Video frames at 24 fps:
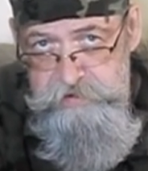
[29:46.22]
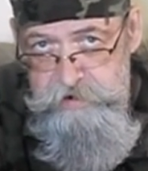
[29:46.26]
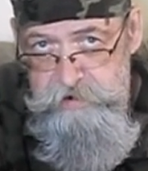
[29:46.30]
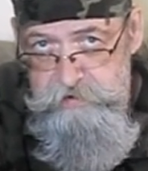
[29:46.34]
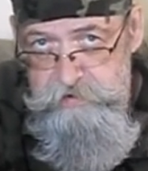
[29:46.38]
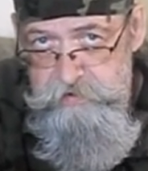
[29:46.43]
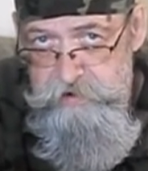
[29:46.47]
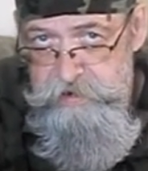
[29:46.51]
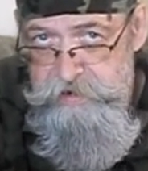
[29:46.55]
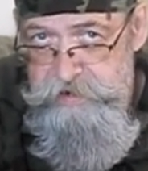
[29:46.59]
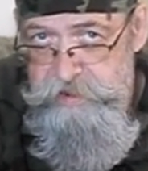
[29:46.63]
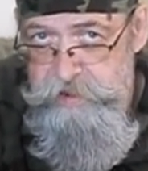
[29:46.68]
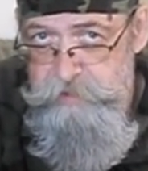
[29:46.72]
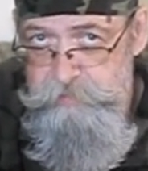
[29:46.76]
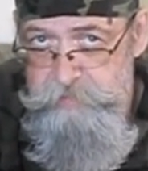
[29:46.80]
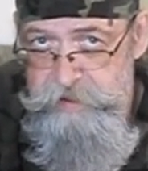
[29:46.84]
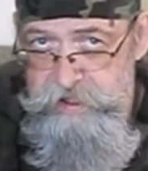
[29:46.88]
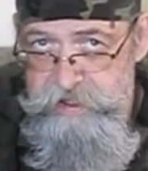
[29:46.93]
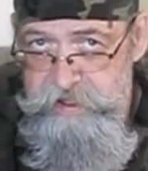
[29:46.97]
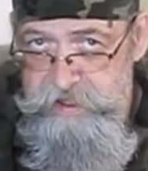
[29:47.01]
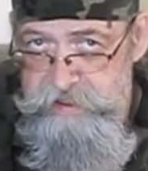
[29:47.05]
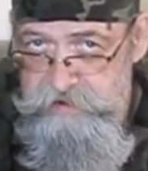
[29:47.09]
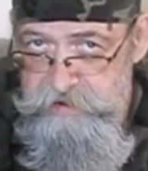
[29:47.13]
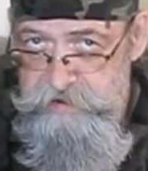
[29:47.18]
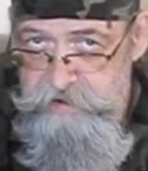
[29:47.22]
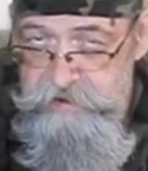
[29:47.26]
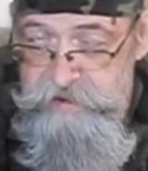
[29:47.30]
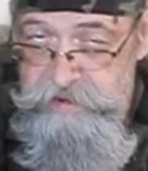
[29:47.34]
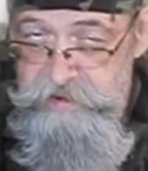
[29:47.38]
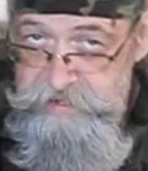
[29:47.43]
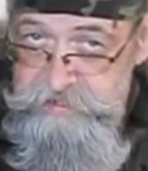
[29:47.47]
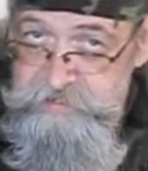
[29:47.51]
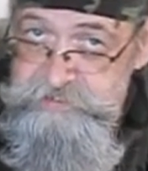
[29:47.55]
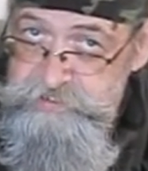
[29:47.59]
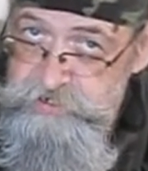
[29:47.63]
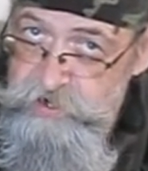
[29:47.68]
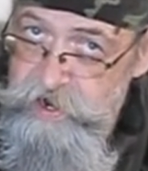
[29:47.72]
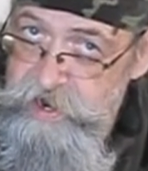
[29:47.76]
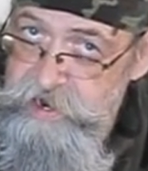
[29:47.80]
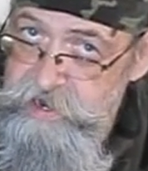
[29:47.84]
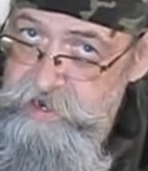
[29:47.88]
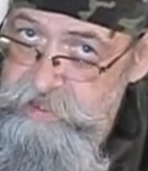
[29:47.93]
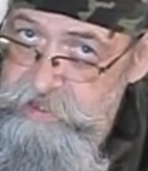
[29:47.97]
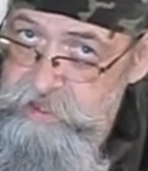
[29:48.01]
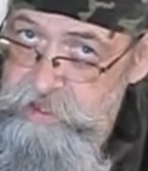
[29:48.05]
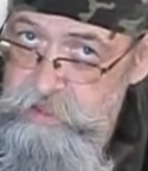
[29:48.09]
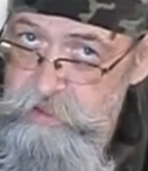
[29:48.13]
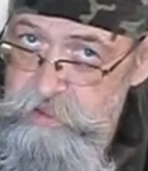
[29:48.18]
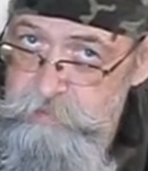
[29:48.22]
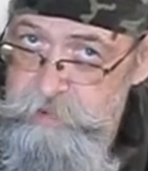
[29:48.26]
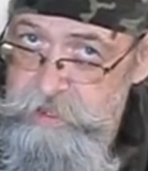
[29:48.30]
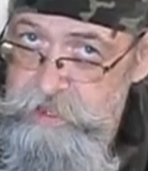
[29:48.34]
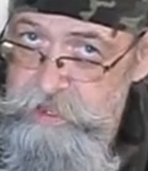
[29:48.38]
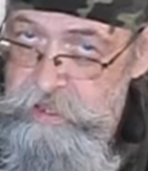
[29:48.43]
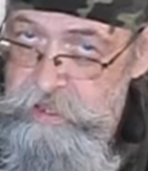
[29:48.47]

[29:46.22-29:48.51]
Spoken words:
Terry, come on. He's trying to kill